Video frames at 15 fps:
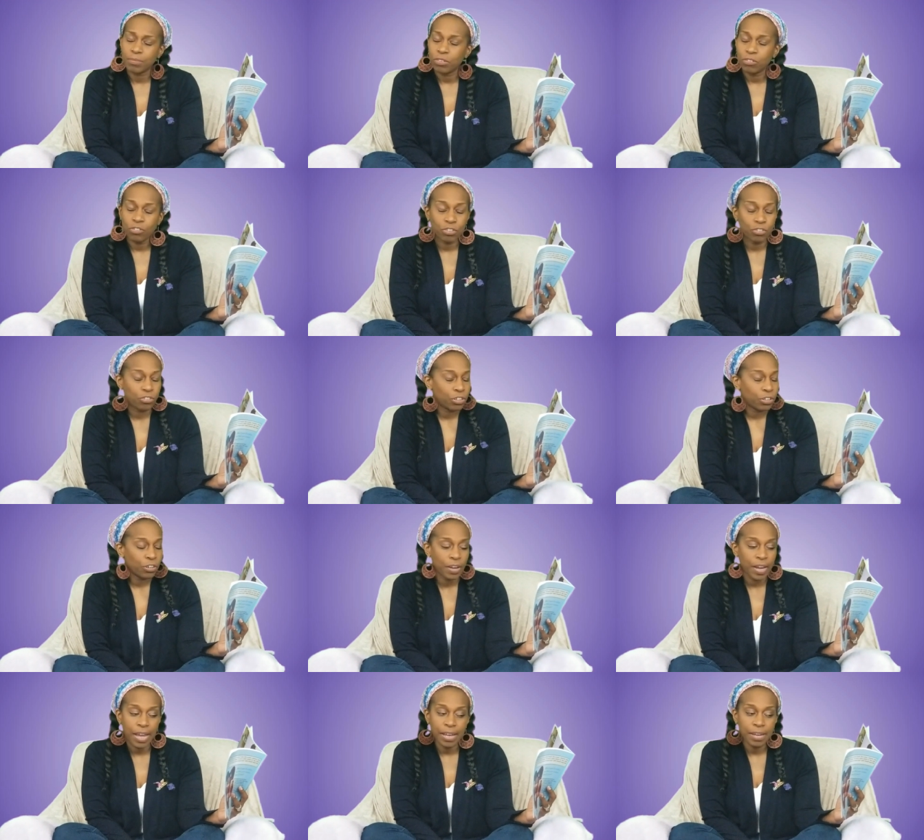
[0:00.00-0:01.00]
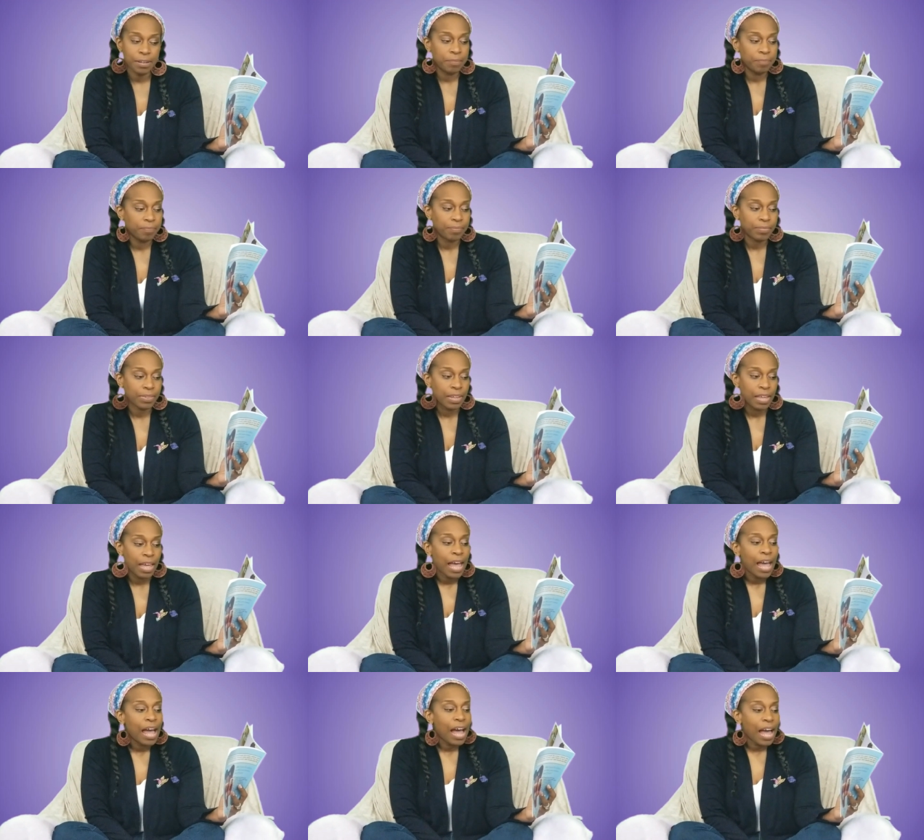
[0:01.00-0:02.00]
She shook her head.
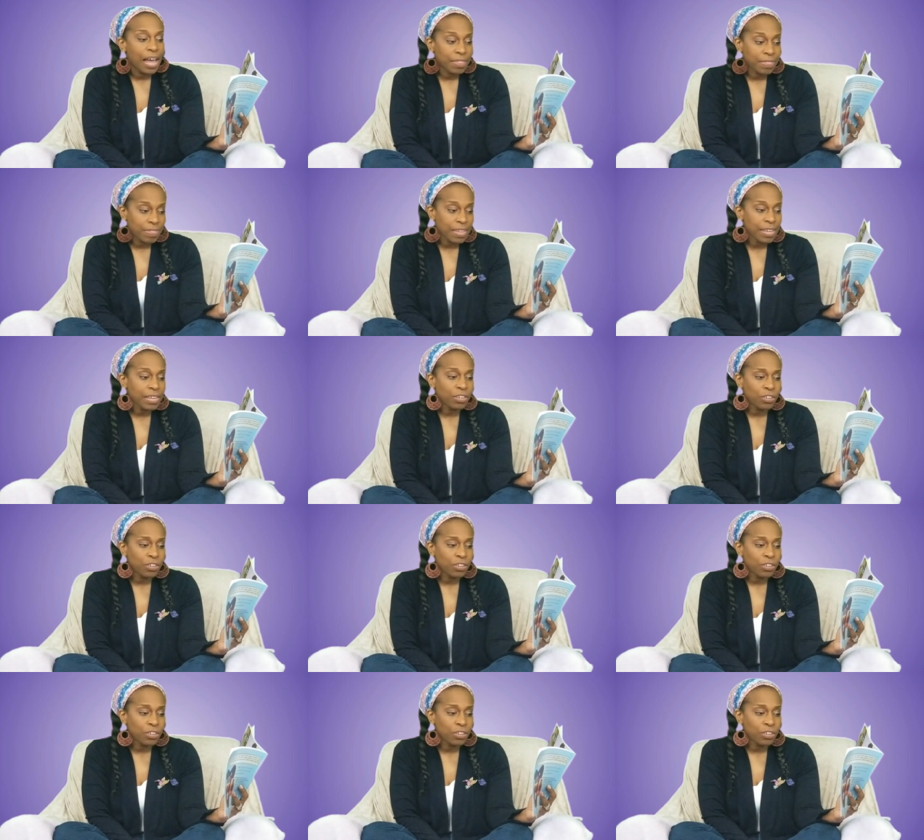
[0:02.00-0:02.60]
I think